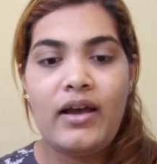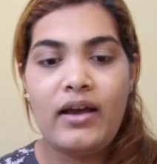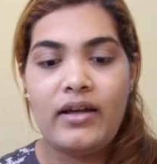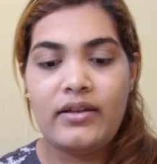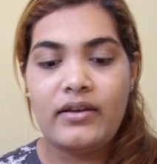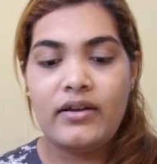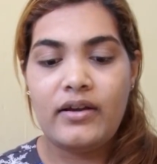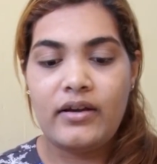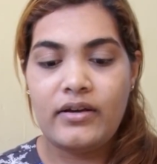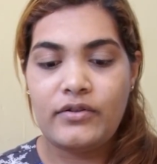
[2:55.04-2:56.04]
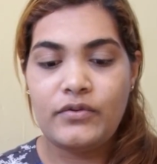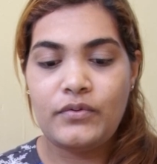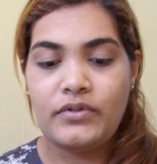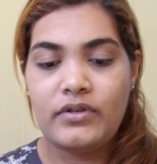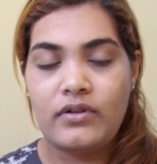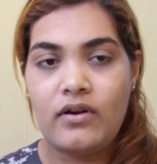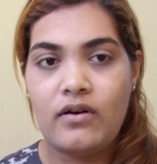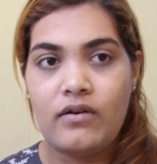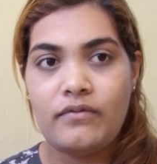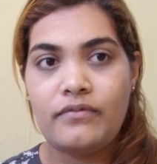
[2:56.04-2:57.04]
had a total
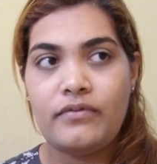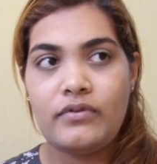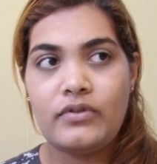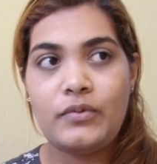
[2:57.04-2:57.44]
of